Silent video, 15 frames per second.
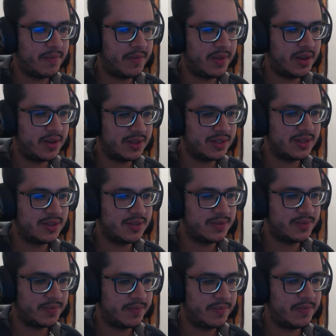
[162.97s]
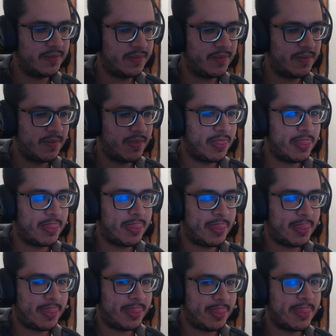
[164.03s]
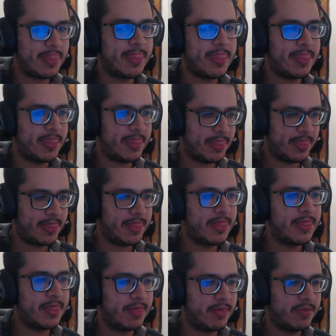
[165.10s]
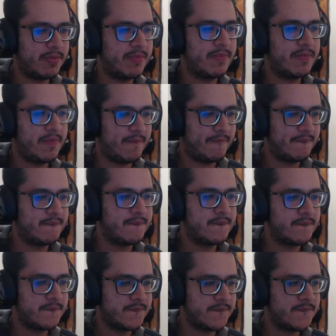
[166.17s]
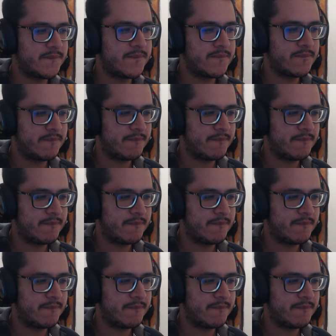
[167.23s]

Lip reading: No one is speaking in this clip.